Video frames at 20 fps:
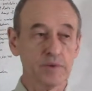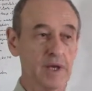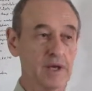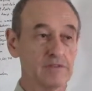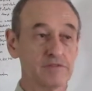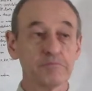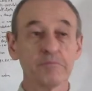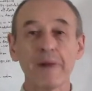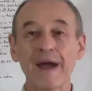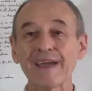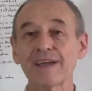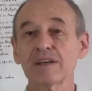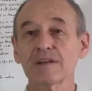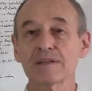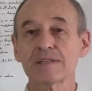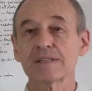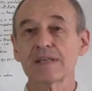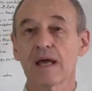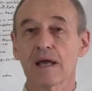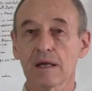We have
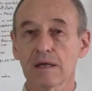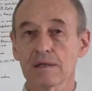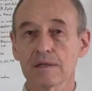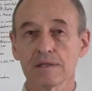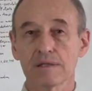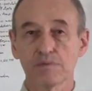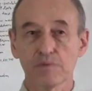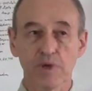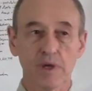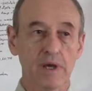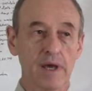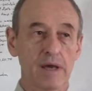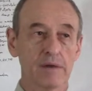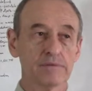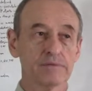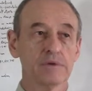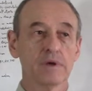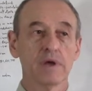microseconds, we have